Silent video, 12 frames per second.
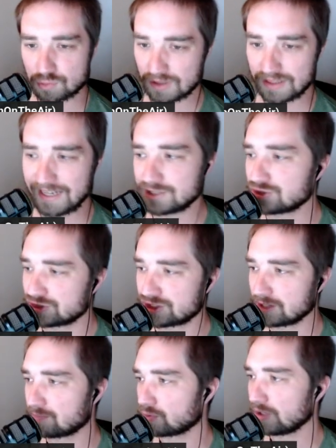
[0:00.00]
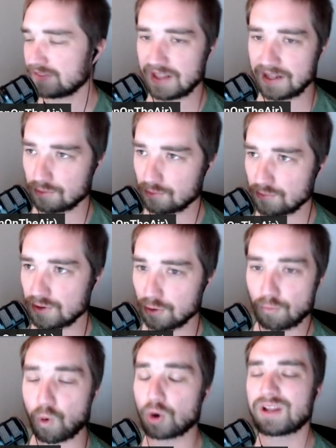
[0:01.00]
relationship or anything, or
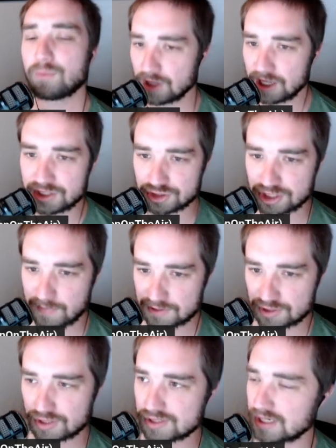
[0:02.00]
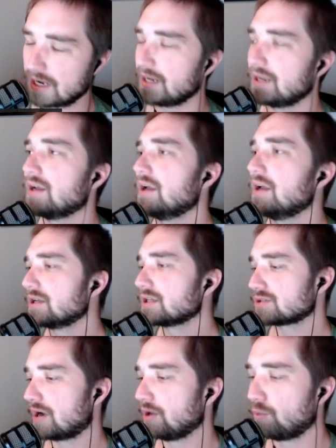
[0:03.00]
working relationship, I should say.
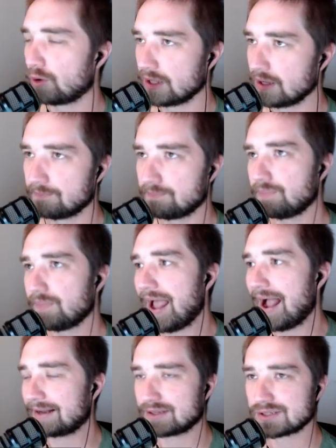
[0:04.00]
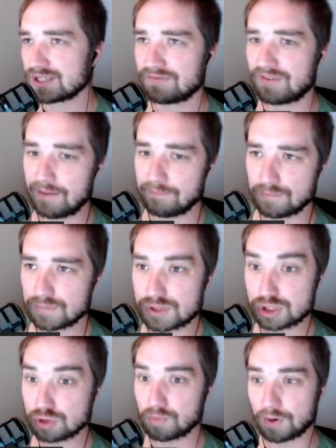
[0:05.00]
So I don't want to act as if I'm
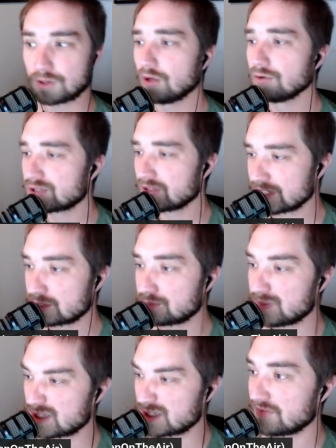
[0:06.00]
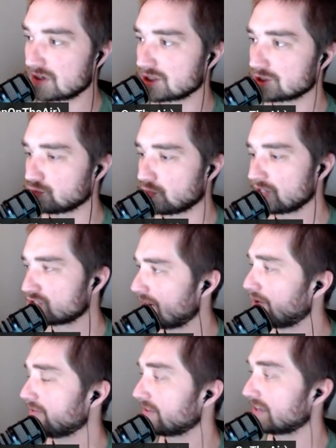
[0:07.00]
super close to this specific situation.
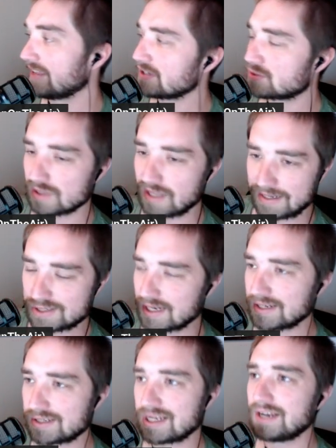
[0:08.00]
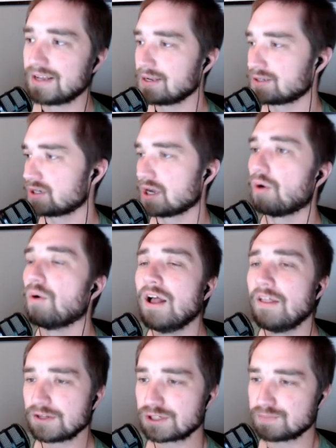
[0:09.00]
Again, this was, like I said, 10 days ago.
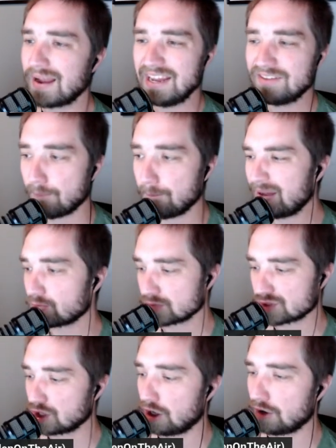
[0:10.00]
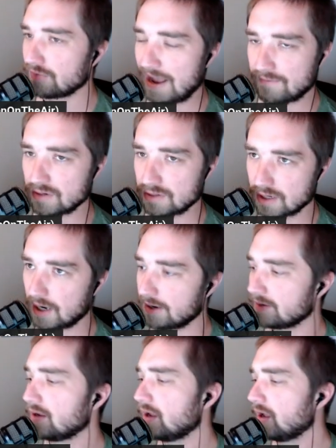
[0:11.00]
This may even be resolved. I haven't
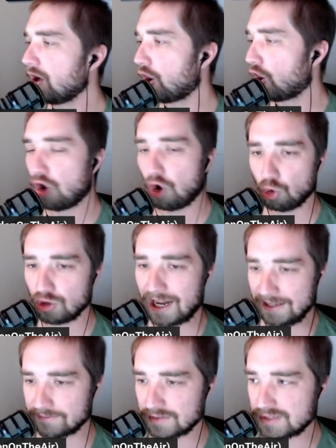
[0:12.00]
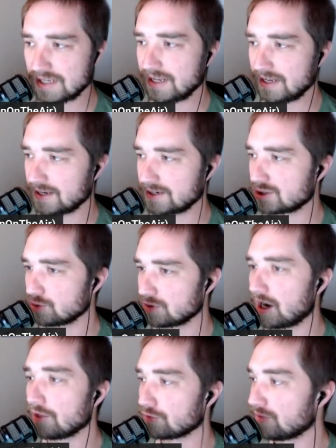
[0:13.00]
done a whole lot of digging into it
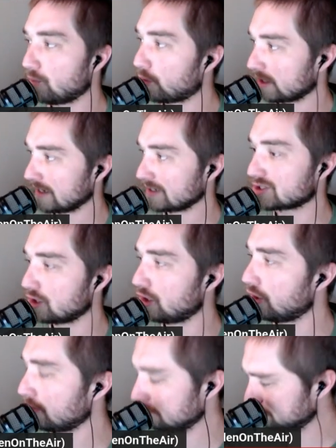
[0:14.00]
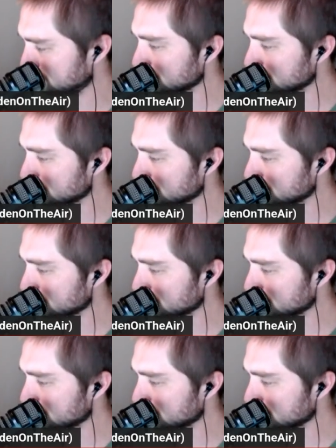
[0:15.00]
other than what I saw